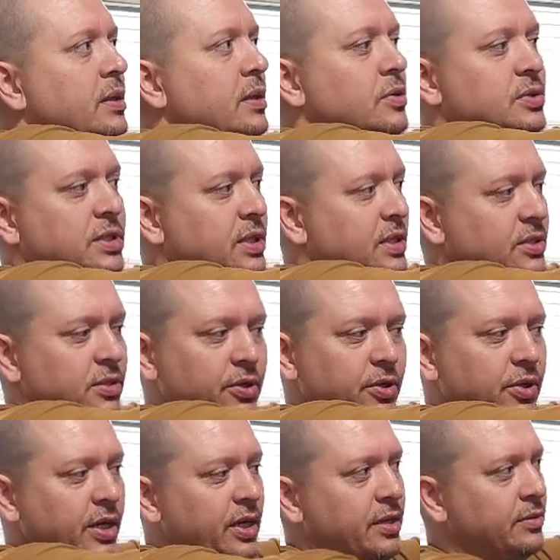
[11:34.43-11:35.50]
Those things are
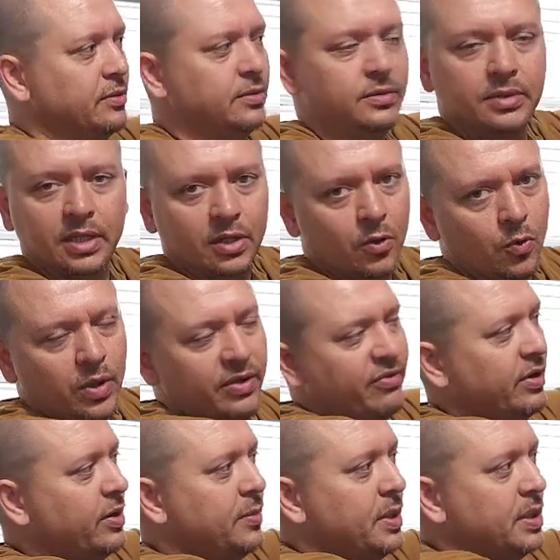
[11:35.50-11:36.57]
great. They don't weigh
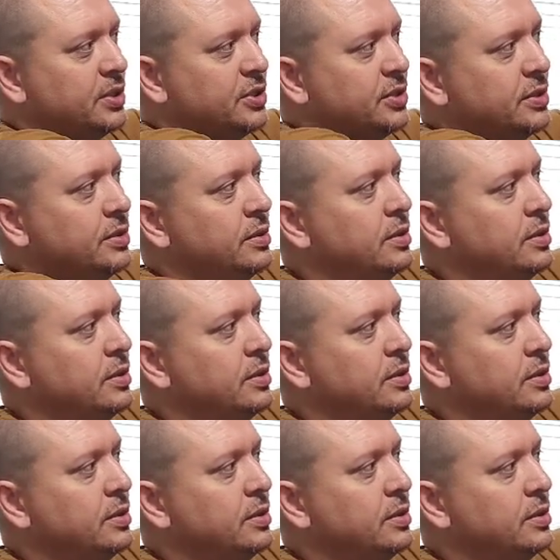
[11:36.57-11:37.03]
very much.